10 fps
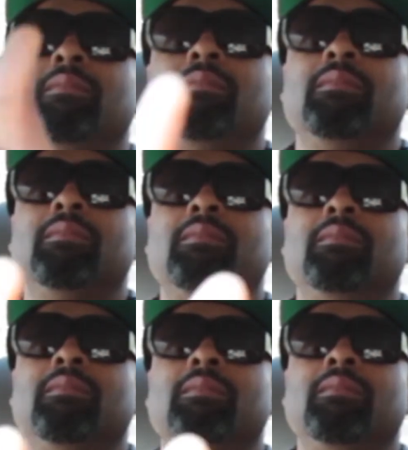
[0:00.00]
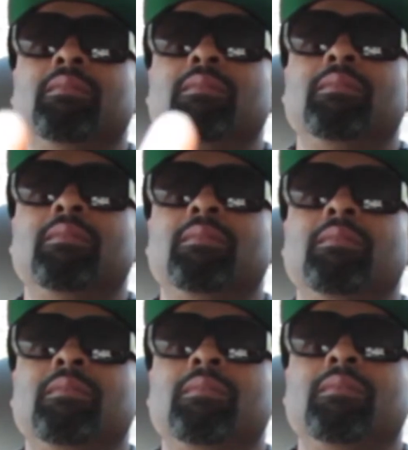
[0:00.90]

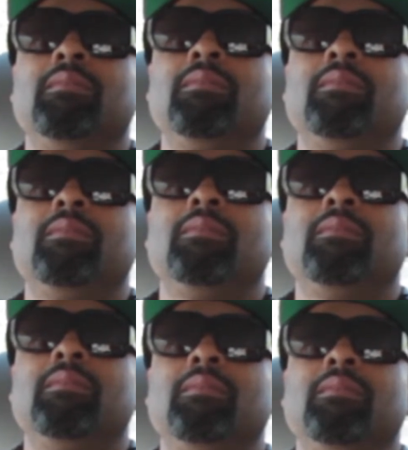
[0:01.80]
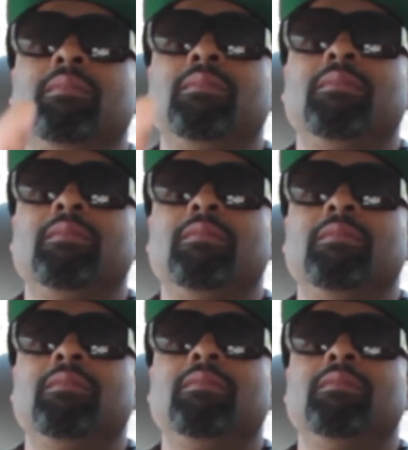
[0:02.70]

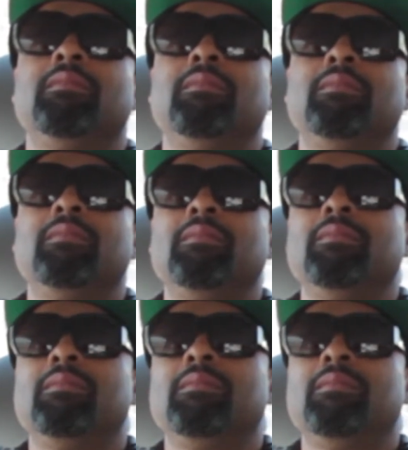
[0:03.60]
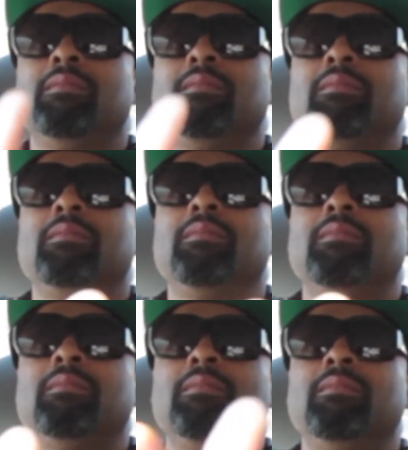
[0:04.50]

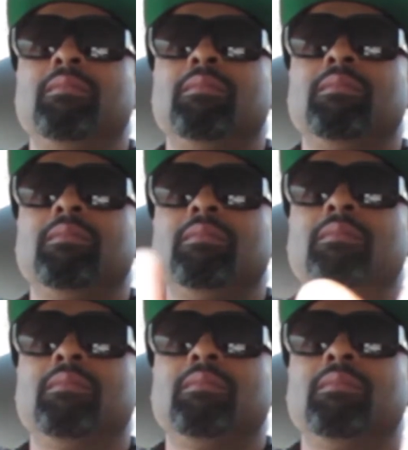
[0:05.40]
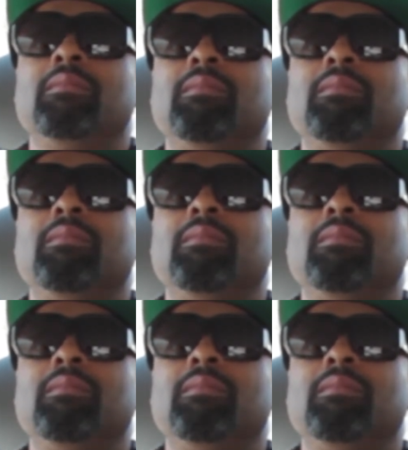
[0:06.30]
This person isn't speaking.